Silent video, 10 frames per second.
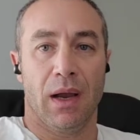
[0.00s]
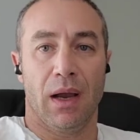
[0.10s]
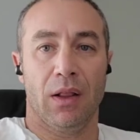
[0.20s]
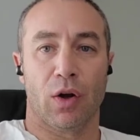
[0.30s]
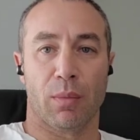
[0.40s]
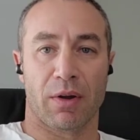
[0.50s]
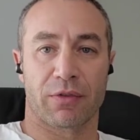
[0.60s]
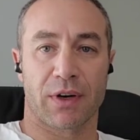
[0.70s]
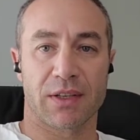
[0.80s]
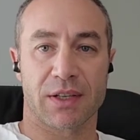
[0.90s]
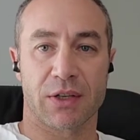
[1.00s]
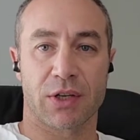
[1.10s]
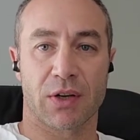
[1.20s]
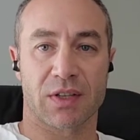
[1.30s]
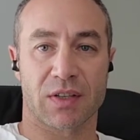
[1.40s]
Hello my friends and
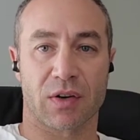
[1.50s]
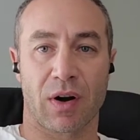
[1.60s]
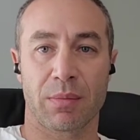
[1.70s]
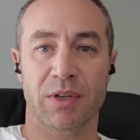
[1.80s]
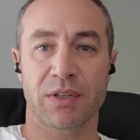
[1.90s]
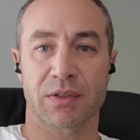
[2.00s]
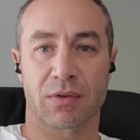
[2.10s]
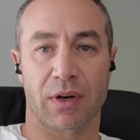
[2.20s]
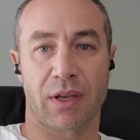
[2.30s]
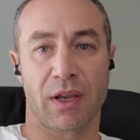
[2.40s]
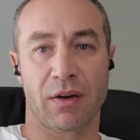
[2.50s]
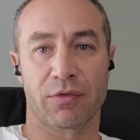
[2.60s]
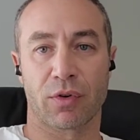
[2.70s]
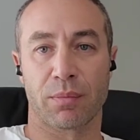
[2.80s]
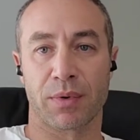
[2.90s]
channel subscribers, Greg here
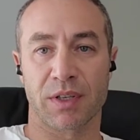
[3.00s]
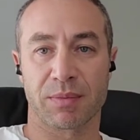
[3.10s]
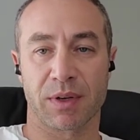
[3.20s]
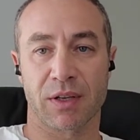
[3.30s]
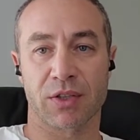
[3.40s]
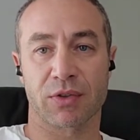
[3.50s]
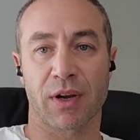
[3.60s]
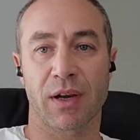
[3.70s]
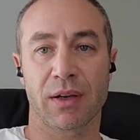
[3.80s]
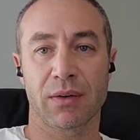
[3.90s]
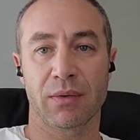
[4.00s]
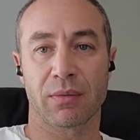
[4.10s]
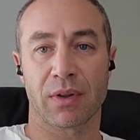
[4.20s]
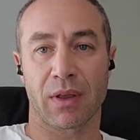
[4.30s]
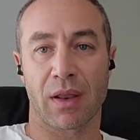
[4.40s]
from Brisbane, Australia
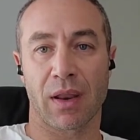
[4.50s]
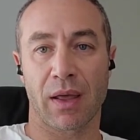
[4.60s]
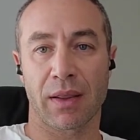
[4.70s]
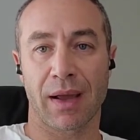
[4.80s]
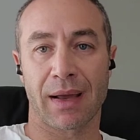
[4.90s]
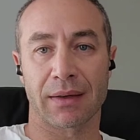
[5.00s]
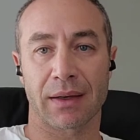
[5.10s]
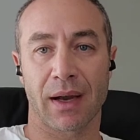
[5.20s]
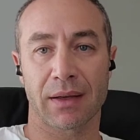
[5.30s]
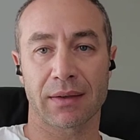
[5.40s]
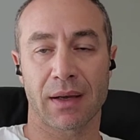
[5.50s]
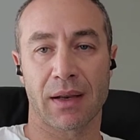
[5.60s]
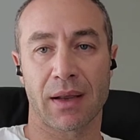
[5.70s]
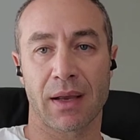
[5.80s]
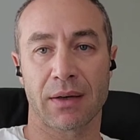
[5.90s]
with another uncut,
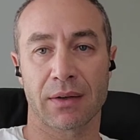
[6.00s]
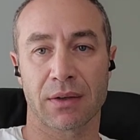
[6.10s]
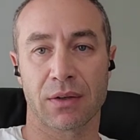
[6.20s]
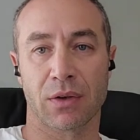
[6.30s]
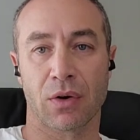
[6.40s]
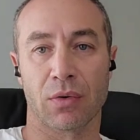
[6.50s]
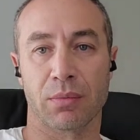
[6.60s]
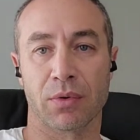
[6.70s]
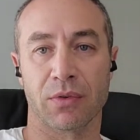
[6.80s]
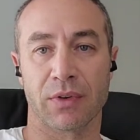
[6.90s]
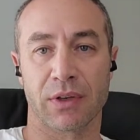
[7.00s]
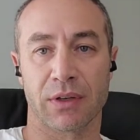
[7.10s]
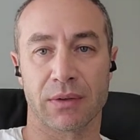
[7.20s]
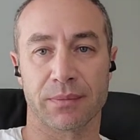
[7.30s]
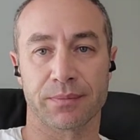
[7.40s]
unedited, no bull
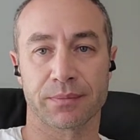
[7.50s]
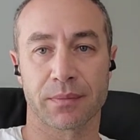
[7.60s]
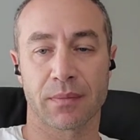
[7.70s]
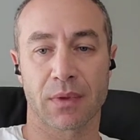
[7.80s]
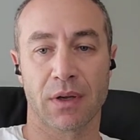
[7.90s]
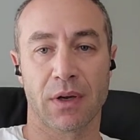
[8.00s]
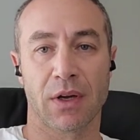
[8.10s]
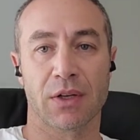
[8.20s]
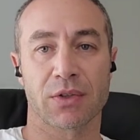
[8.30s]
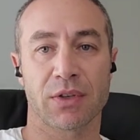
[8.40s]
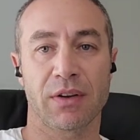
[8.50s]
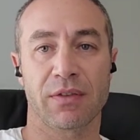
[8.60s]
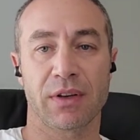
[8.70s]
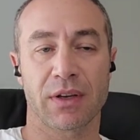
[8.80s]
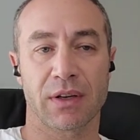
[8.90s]
video. Today
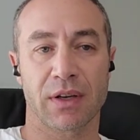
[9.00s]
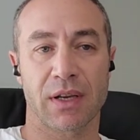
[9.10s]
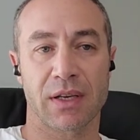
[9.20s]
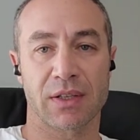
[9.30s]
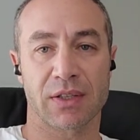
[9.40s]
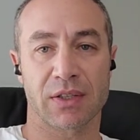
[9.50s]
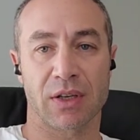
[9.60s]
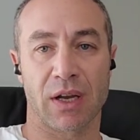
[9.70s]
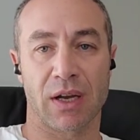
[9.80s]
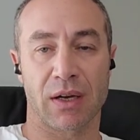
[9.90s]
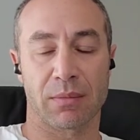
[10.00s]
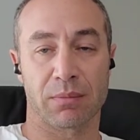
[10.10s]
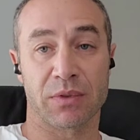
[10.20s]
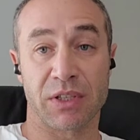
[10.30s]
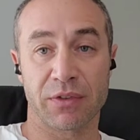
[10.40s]
video is um,
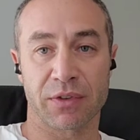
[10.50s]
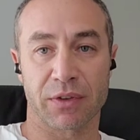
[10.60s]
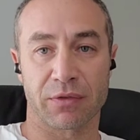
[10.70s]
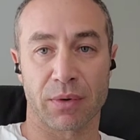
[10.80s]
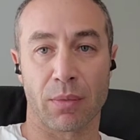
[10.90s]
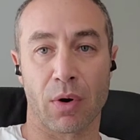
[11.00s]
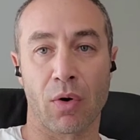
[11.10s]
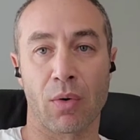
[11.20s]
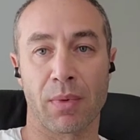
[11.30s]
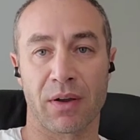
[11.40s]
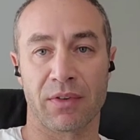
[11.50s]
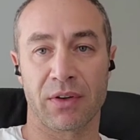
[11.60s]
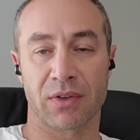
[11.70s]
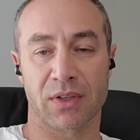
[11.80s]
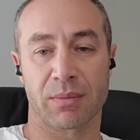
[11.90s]
different from all my
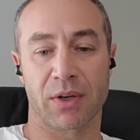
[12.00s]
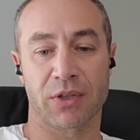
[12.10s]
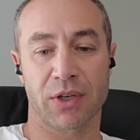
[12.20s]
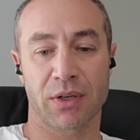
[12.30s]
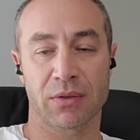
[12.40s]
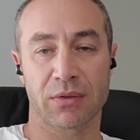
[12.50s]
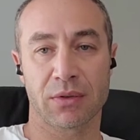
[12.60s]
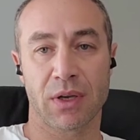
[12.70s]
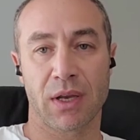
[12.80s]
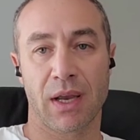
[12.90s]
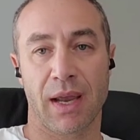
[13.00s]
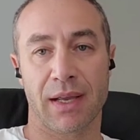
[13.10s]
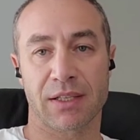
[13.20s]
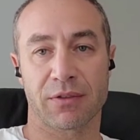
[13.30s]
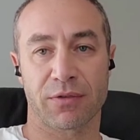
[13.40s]
videos on my channel.
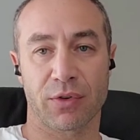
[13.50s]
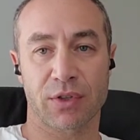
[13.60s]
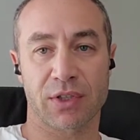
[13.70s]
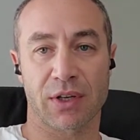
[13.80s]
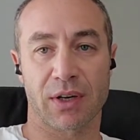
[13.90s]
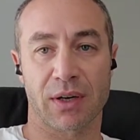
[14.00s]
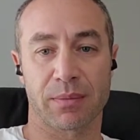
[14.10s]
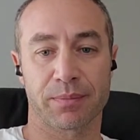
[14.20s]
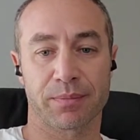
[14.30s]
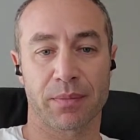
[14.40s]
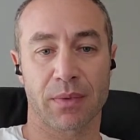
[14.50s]
It's the first time